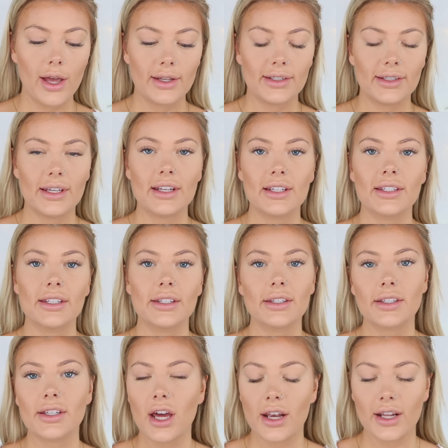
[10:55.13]
seeing as this
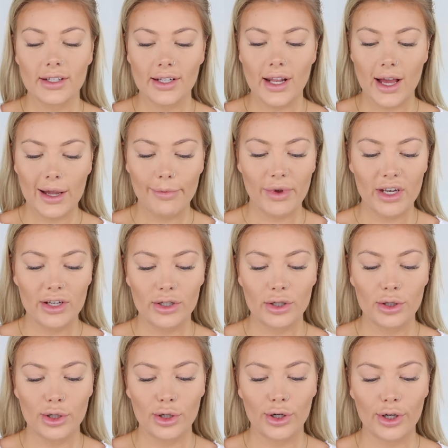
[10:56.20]
has turned into like a mini
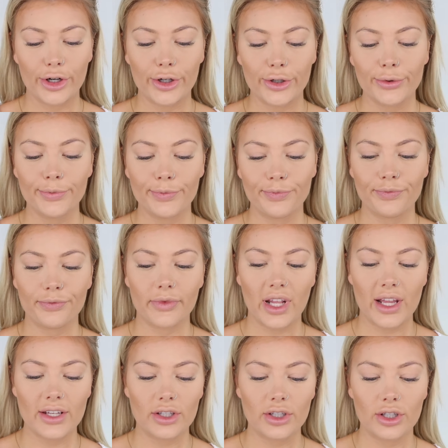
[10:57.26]
tutorial,
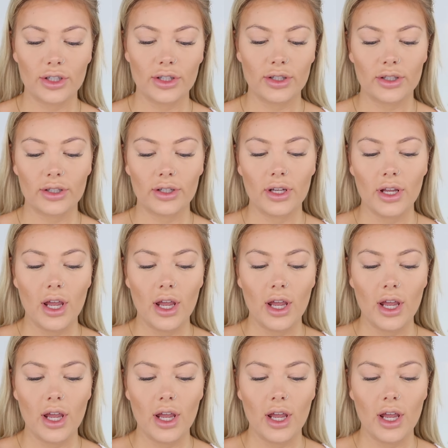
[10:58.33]
let's just,